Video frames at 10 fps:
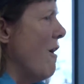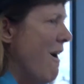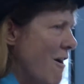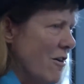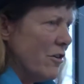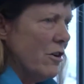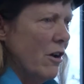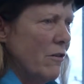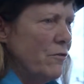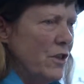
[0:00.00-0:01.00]
heart
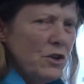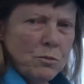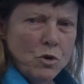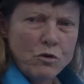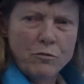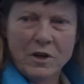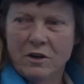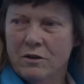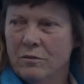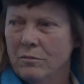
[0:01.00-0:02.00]
of this movement,
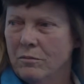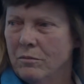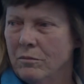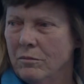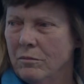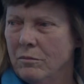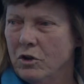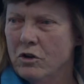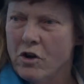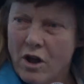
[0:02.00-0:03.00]
but
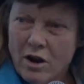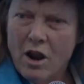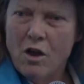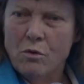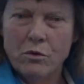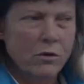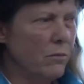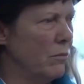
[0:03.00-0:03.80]
you're not alone.